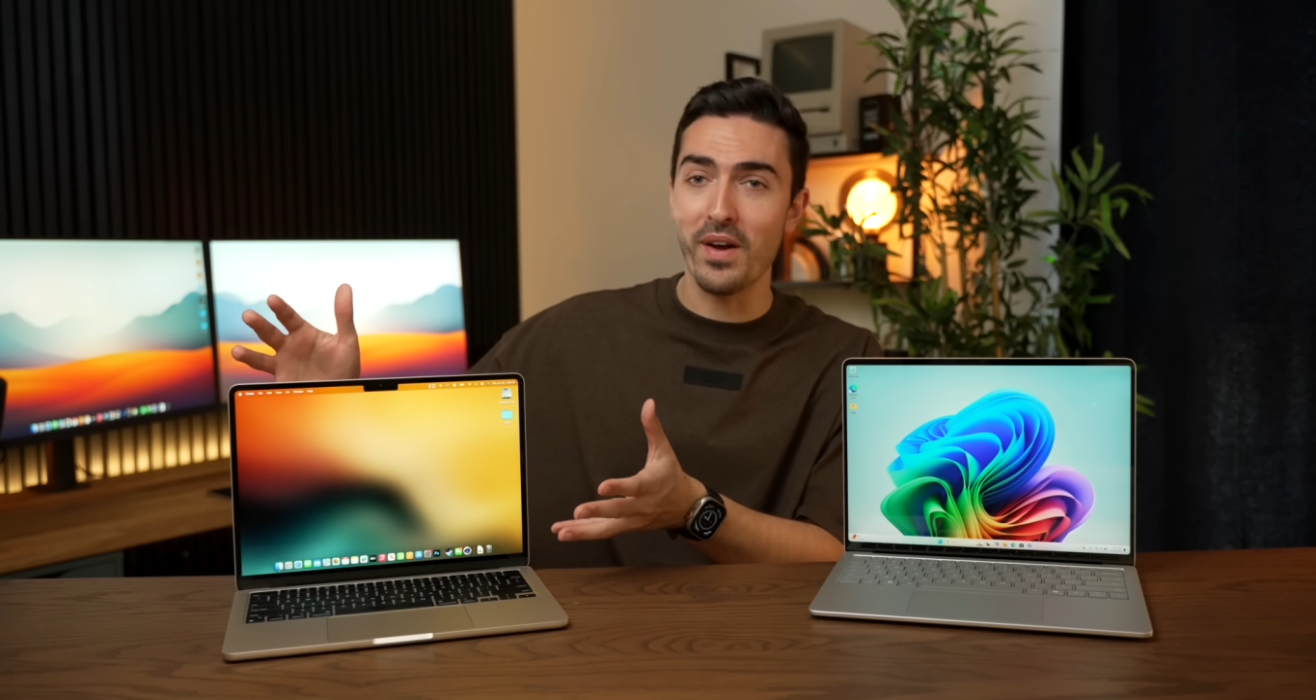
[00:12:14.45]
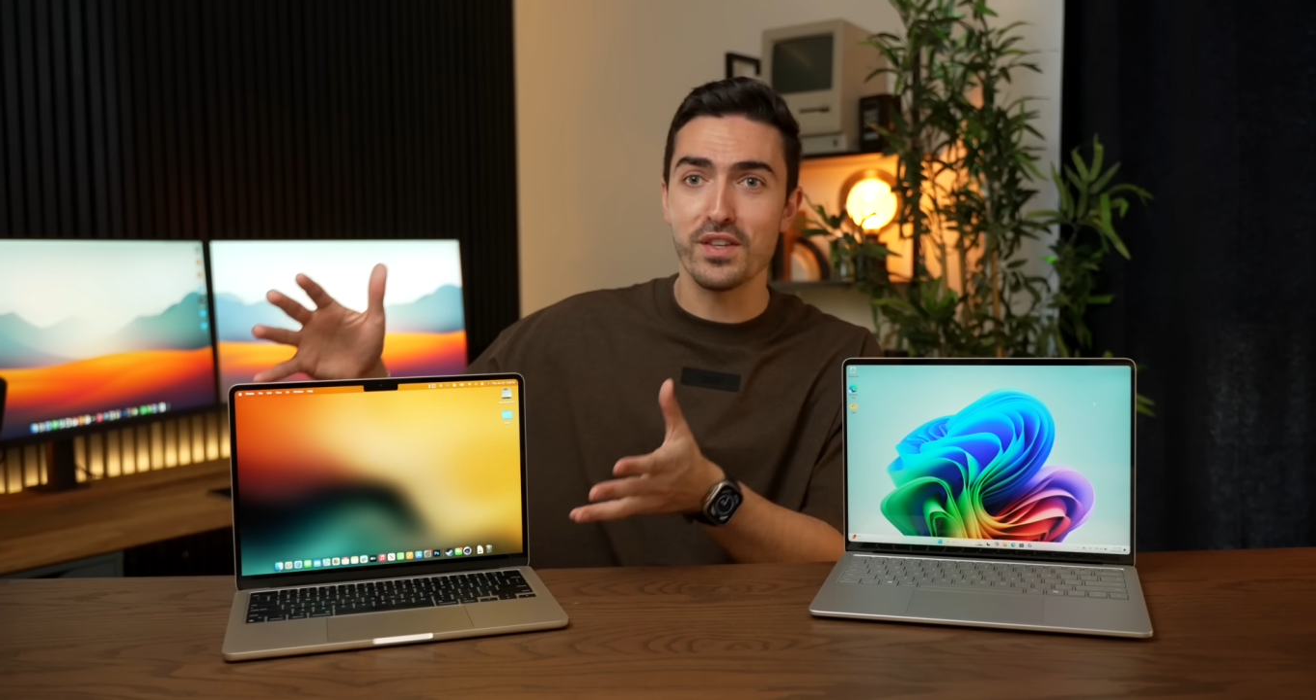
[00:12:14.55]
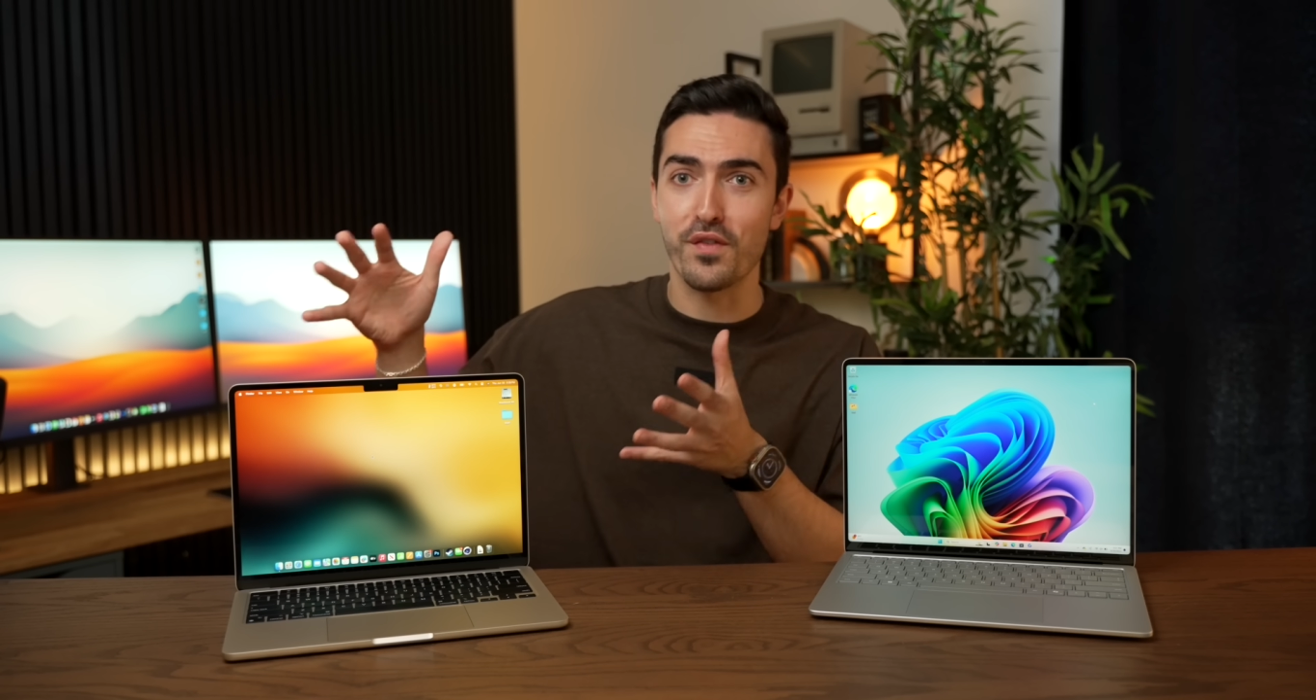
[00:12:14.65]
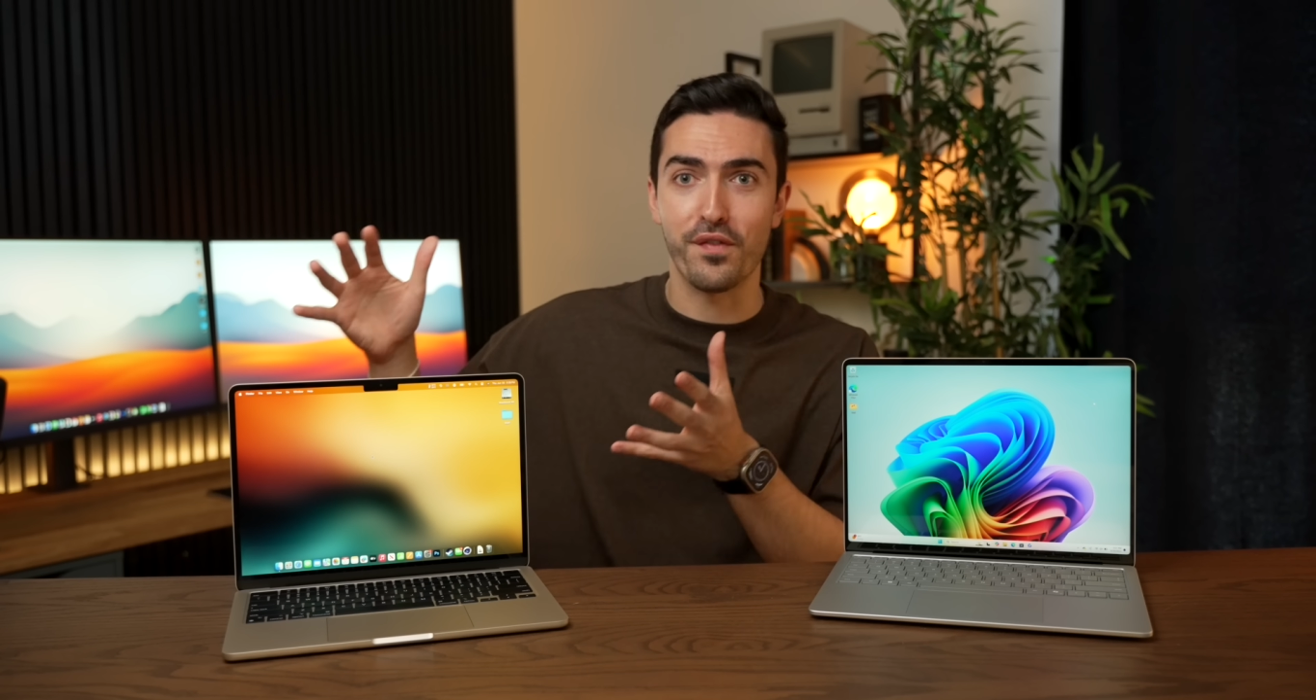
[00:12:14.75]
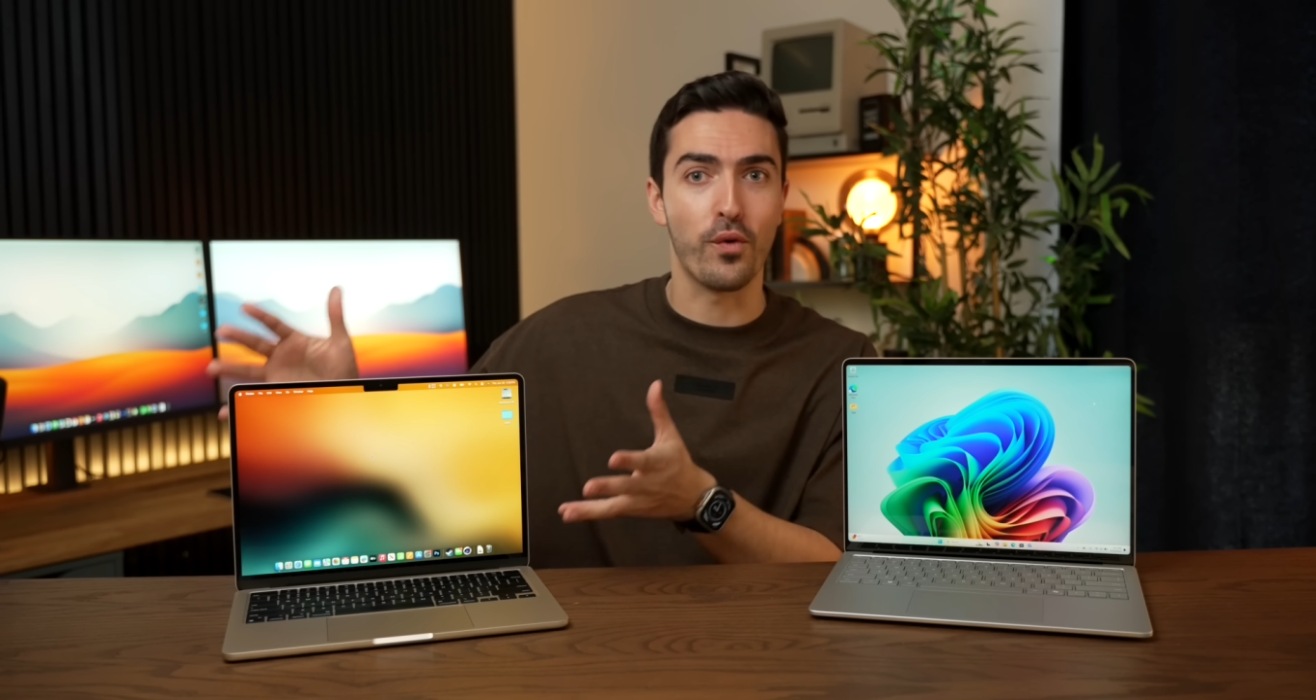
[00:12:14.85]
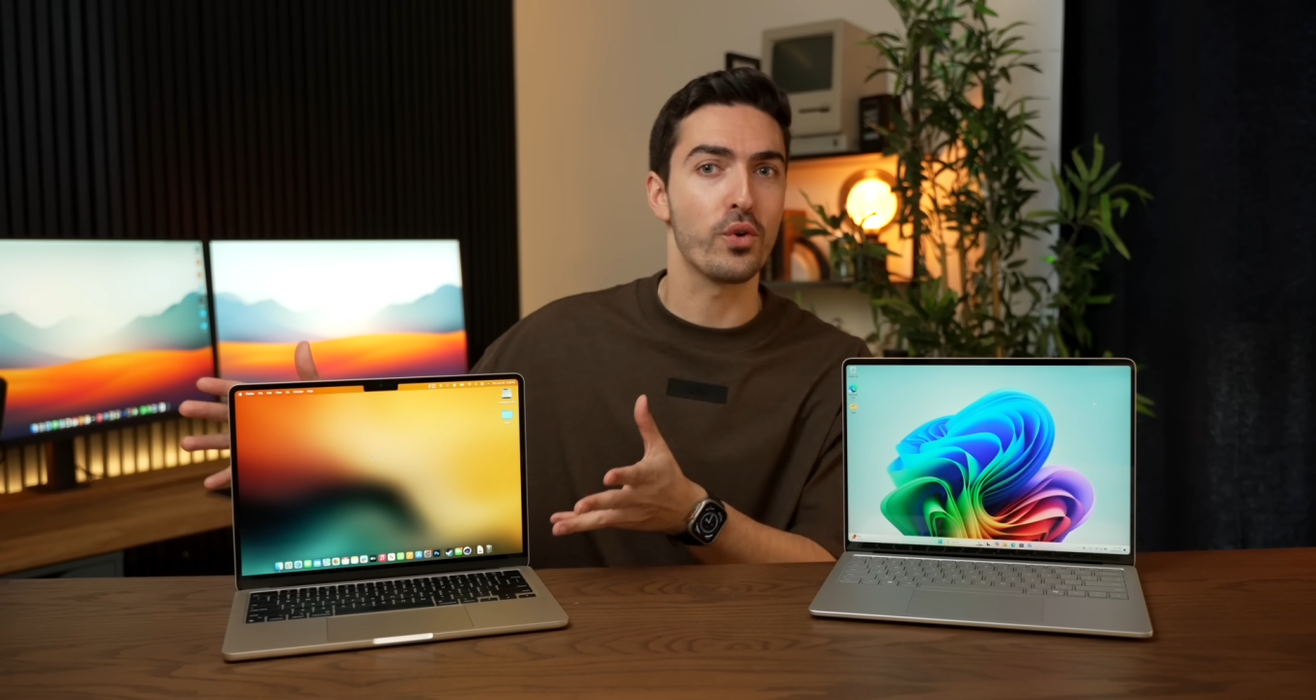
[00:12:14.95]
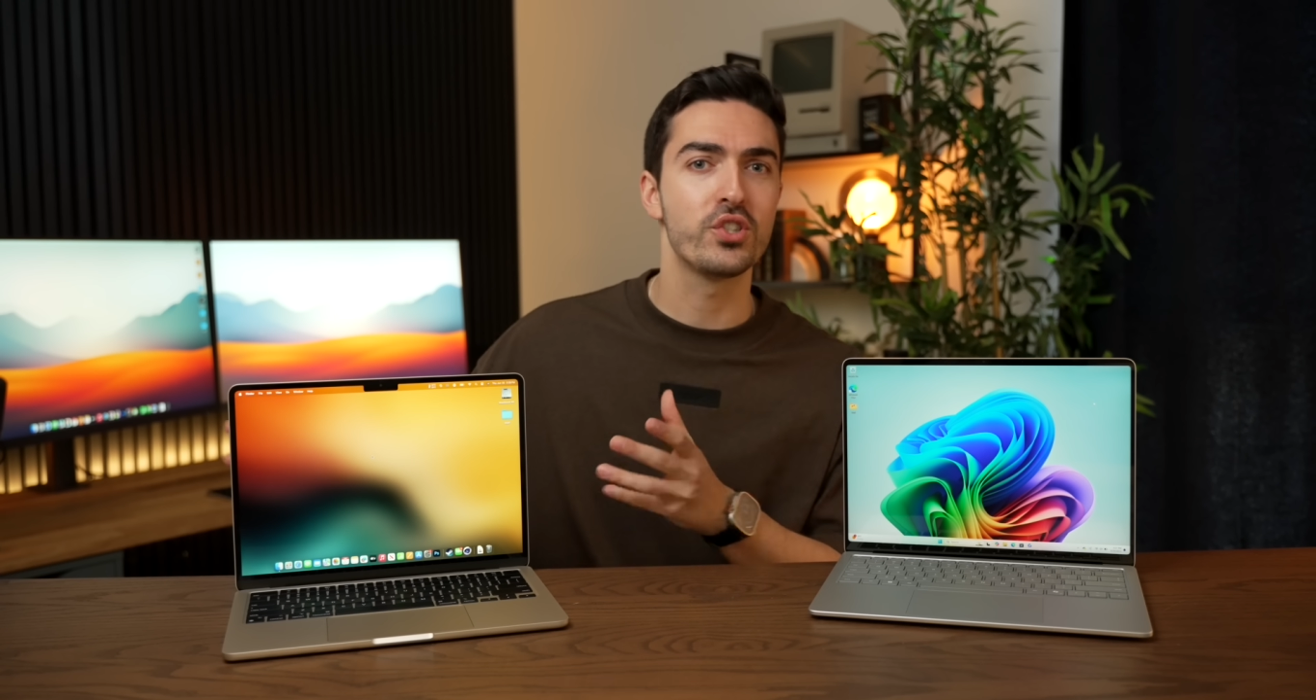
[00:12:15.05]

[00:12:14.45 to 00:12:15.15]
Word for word: has four